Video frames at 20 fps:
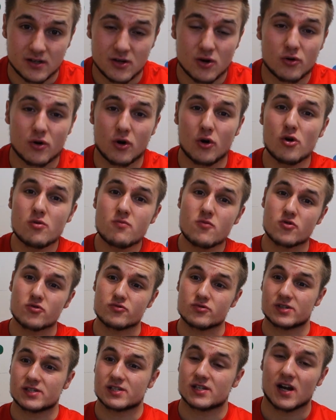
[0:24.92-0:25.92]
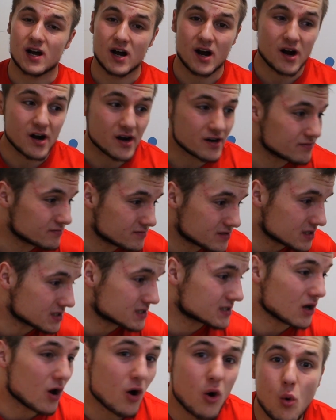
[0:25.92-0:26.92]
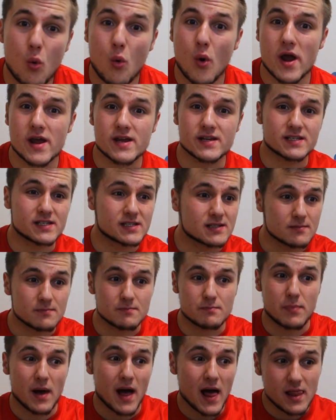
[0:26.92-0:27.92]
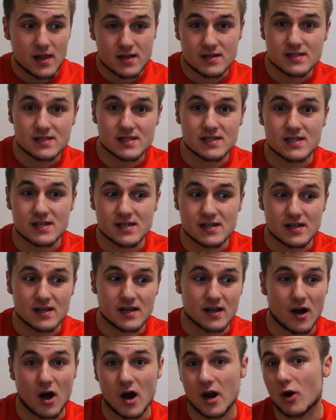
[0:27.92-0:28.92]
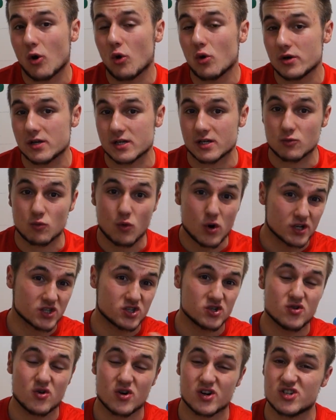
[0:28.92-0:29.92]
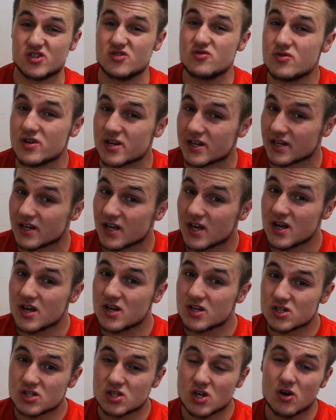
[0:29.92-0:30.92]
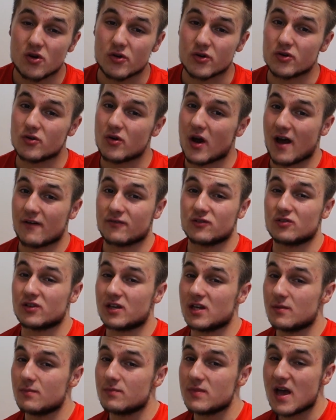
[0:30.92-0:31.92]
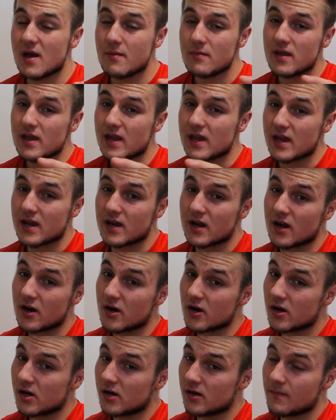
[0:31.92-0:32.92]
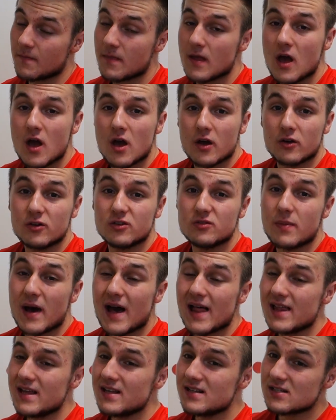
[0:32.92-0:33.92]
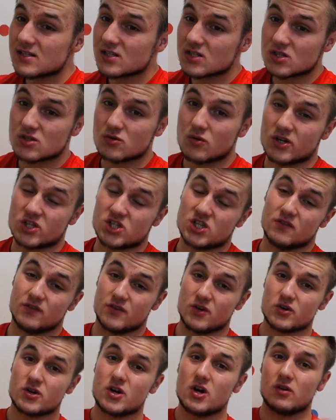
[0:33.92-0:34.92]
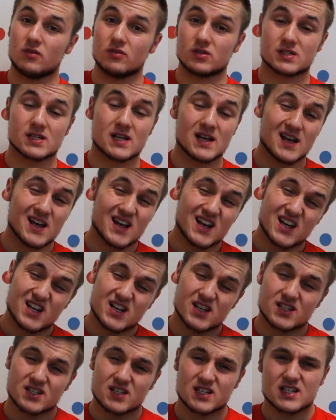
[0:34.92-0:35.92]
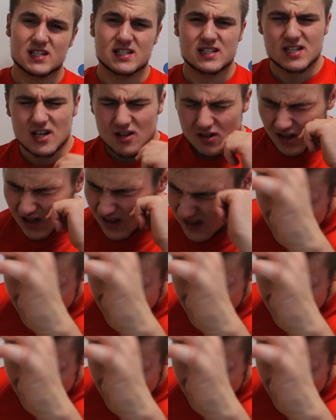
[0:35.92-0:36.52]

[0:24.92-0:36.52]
your hormones are just always balancing according what you are doing. So you have to keep them in a good balance to achieve your goals. So